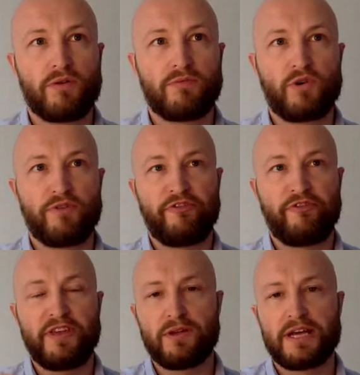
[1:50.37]
What
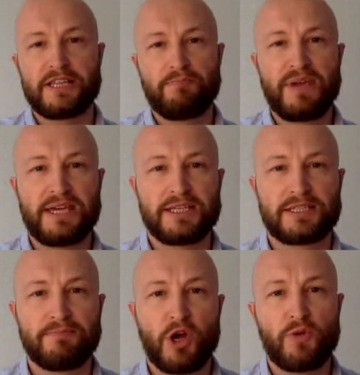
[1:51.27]
feel like the
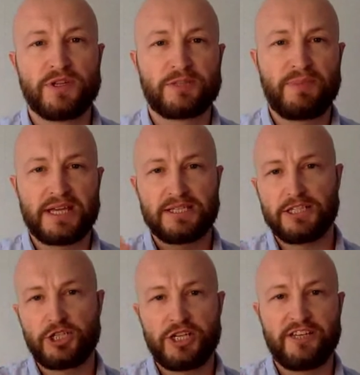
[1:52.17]
biggest moments, biggest
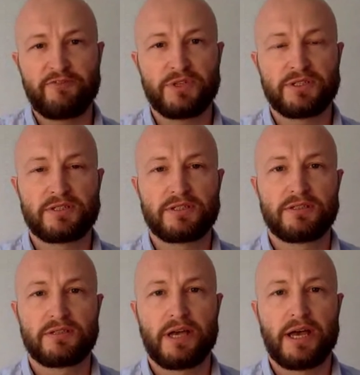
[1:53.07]
achievements
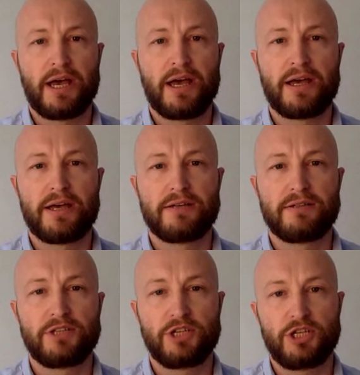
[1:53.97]

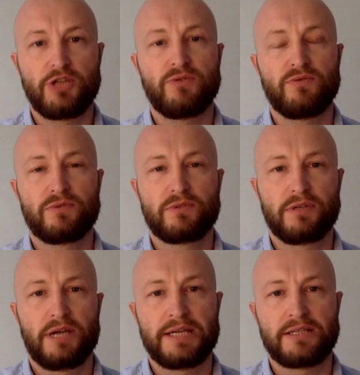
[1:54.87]
to you
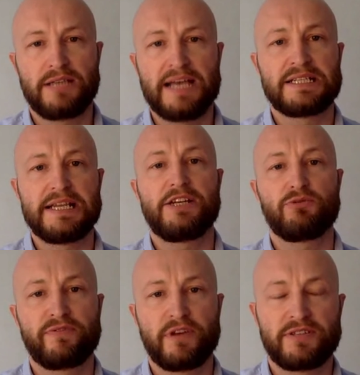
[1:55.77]
as
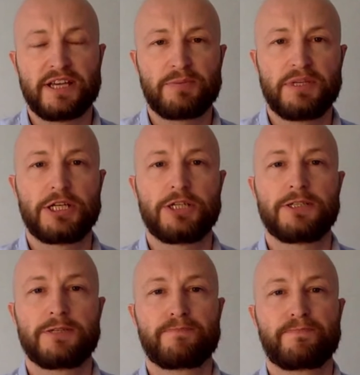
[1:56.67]
leader of those expeditions?